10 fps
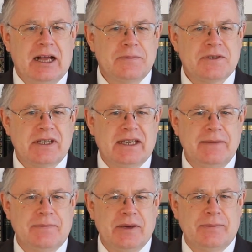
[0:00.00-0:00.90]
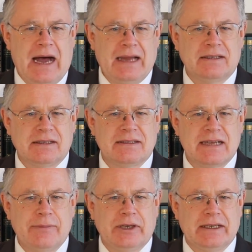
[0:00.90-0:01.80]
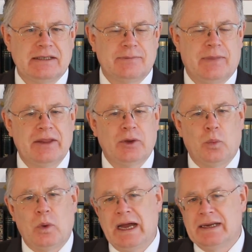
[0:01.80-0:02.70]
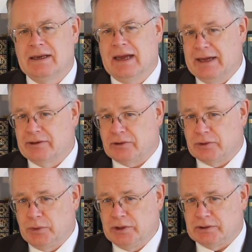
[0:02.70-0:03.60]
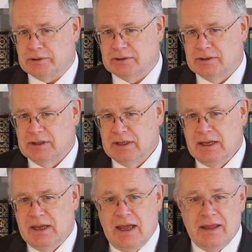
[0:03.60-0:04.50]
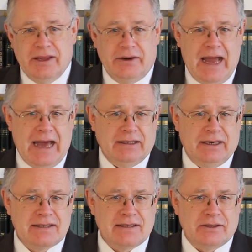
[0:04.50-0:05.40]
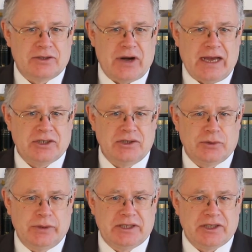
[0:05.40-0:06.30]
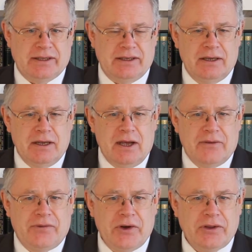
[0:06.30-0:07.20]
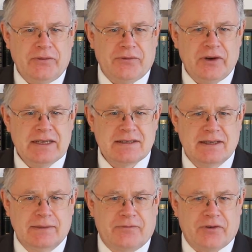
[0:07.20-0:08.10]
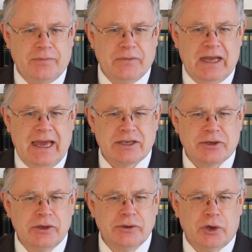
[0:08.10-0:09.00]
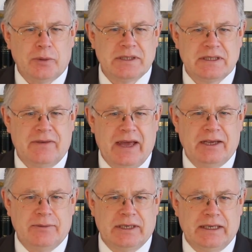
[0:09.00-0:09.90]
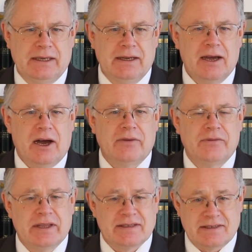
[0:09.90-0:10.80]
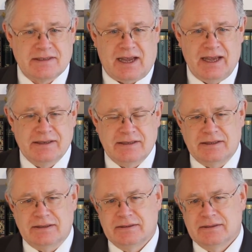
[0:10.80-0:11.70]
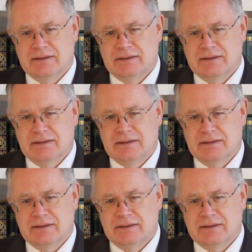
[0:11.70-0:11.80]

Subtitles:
helps to keep them uncontaminated by the wider adult world. Their adolescent attraction to each other further frees them from the heteronormative hegemony of their society.